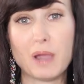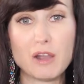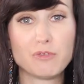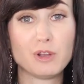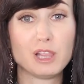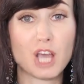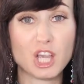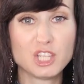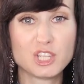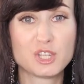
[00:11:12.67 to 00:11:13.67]
powerful
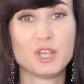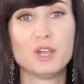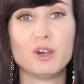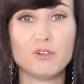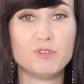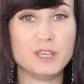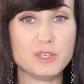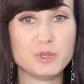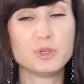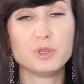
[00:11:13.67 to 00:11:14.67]
launch of the
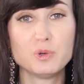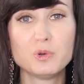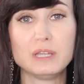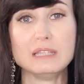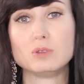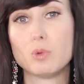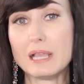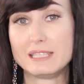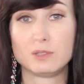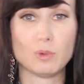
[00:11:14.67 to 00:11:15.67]
new you in
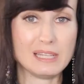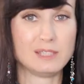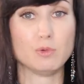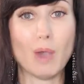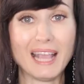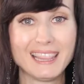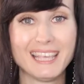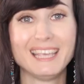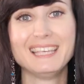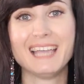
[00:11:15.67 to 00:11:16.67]
2021,
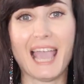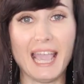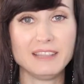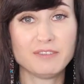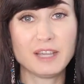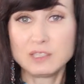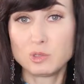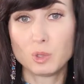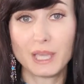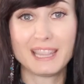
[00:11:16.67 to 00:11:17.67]
I invite
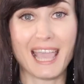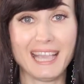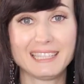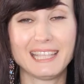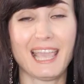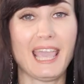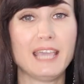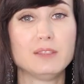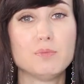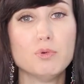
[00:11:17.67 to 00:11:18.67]
you to connect
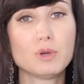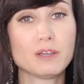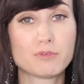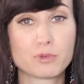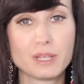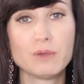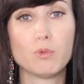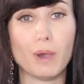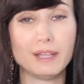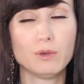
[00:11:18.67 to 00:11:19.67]
and book a free
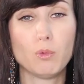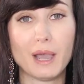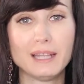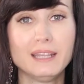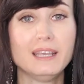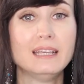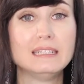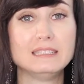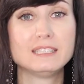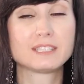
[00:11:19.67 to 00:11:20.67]
101
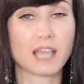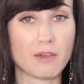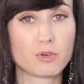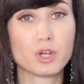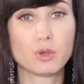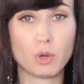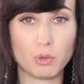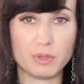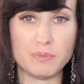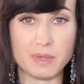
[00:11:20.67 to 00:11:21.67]
discovery
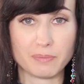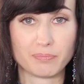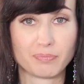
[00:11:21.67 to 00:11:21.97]
call with me.